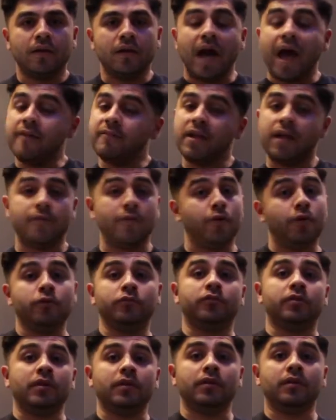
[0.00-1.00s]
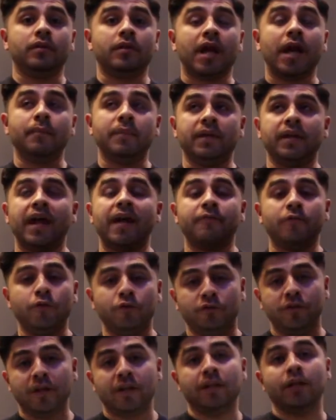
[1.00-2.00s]
I've never used it. I mean, I've
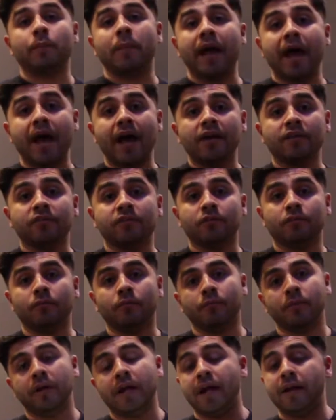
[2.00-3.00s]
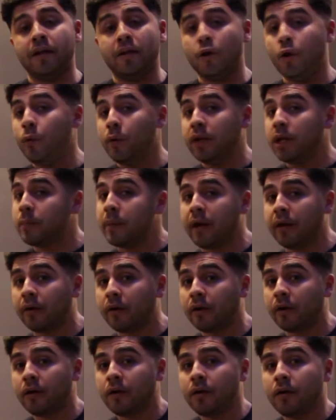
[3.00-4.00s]
used it in the past when I didn't know any
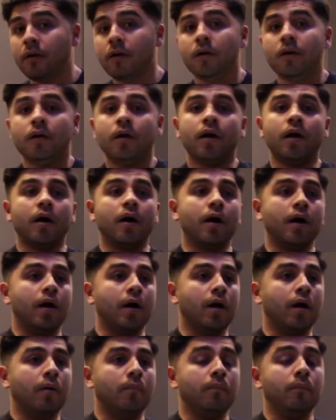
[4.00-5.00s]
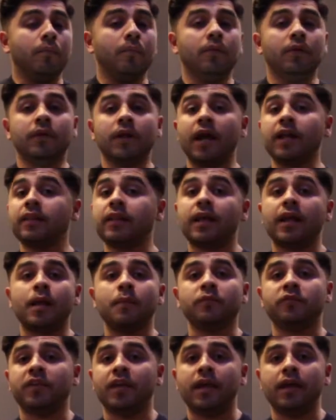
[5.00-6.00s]
better. Not that
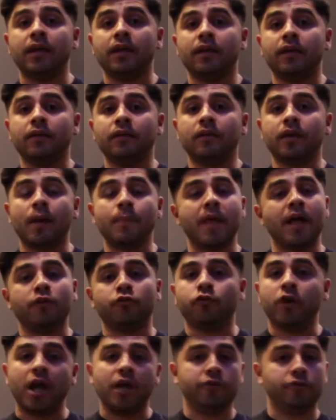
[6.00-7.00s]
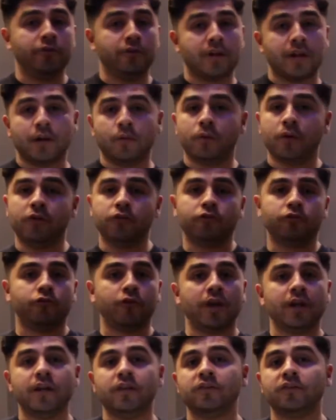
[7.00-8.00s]
I'm not trashing anyone's
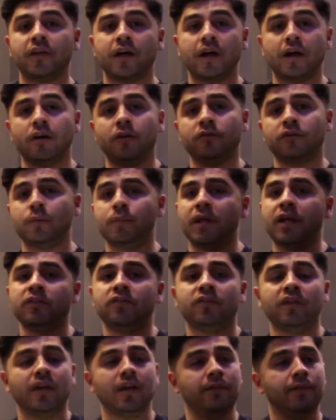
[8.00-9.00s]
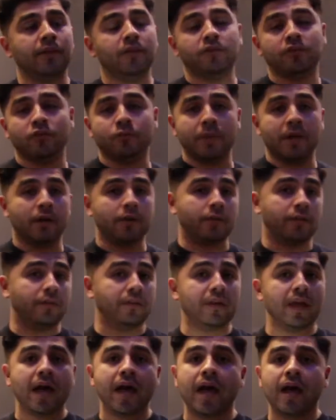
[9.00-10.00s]
training styles. I'm not saying this is better
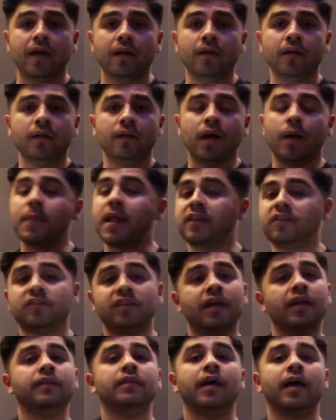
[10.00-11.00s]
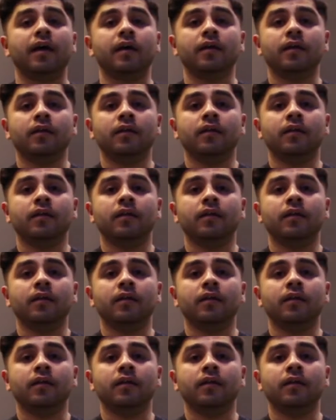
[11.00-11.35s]
than that. I'm not saying that.